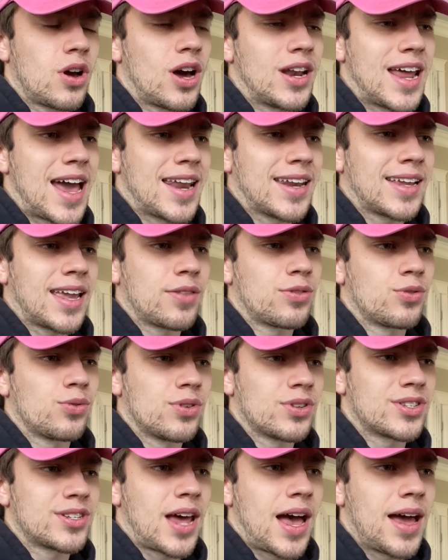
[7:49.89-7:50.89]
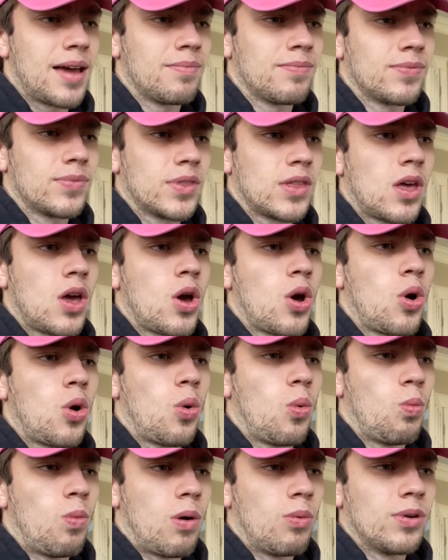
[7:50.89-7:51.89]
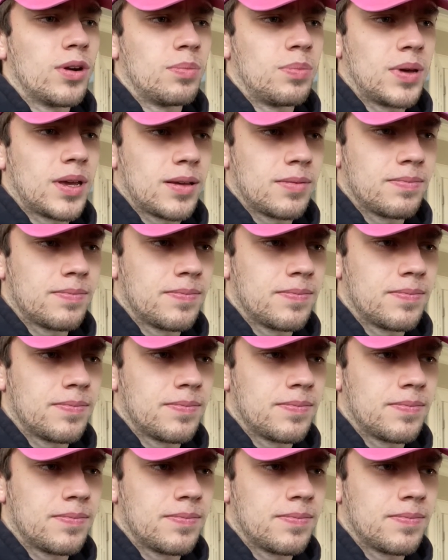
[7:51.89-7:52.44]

on how to get through this time, what would it be?